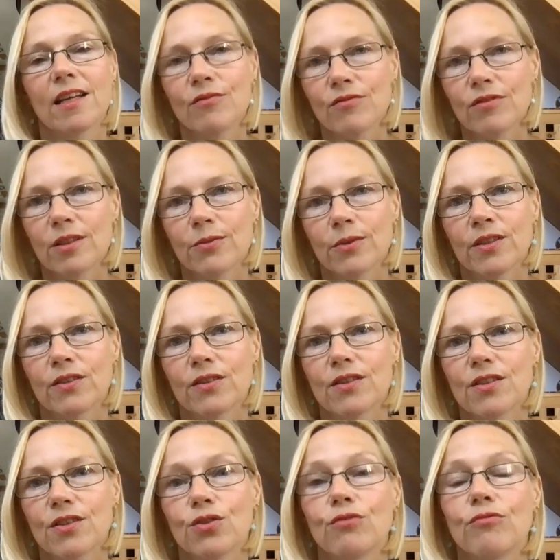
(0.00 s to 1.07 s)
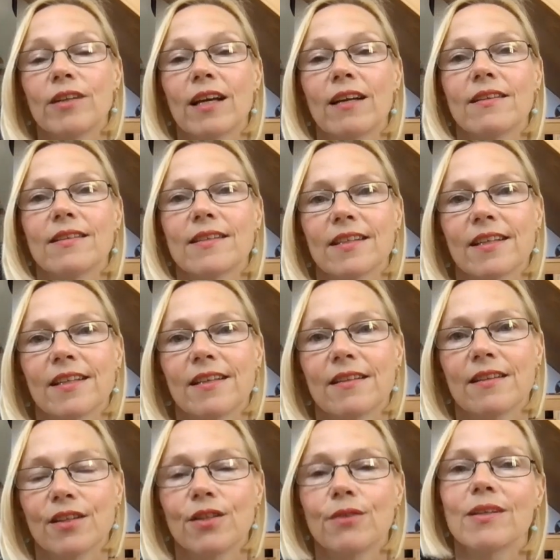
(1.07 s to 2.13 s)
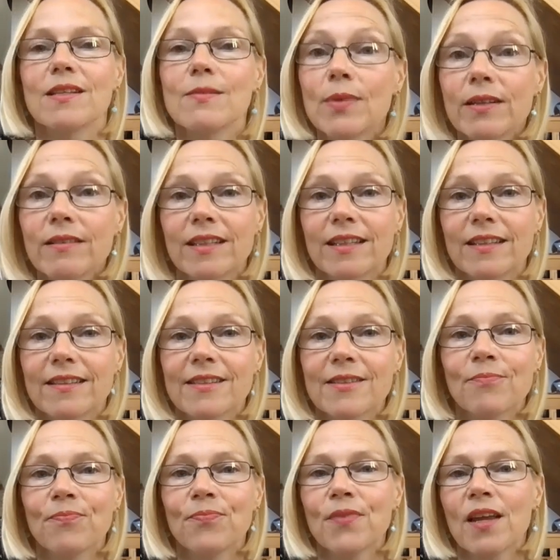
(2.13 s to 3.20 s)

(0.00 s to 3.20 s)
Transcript: influence your reality that you experience.